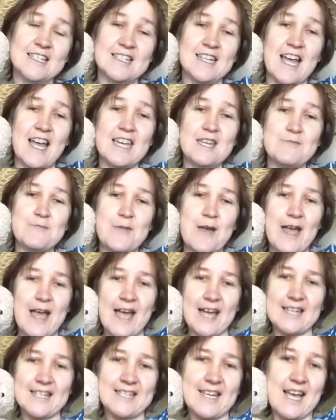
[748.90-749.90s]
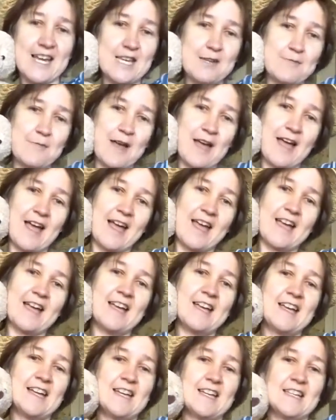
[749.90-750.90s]
Teddy bear, teddy bear,
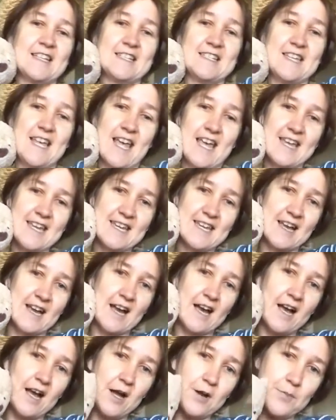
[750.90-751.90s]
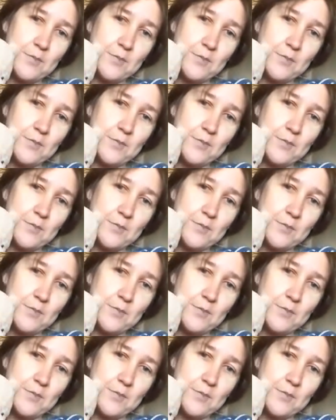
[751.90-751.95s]
take a